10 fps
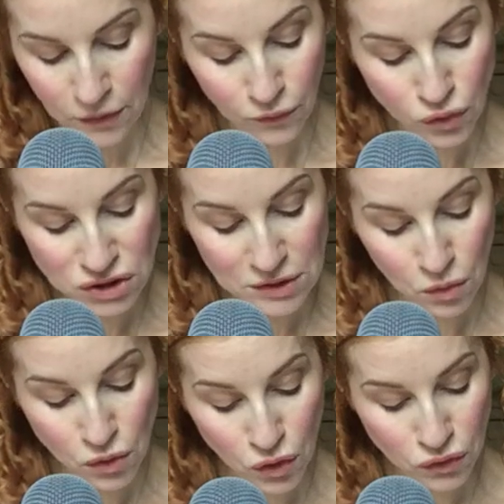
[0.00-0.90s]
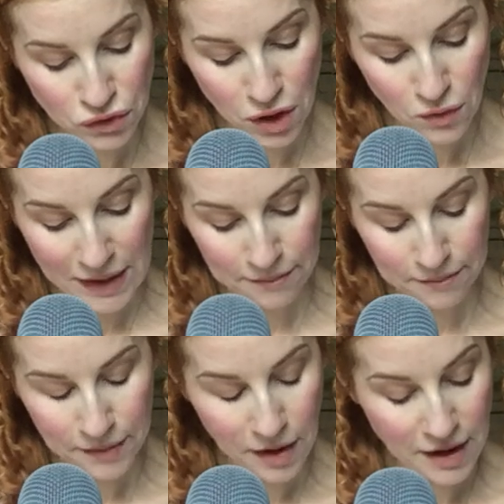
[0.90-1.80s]
for she will not know
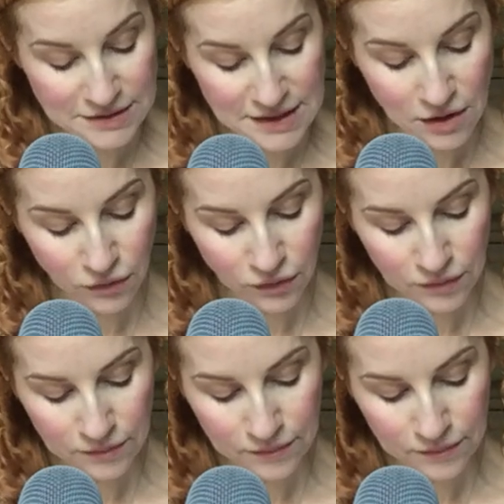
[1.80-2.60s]
him herself."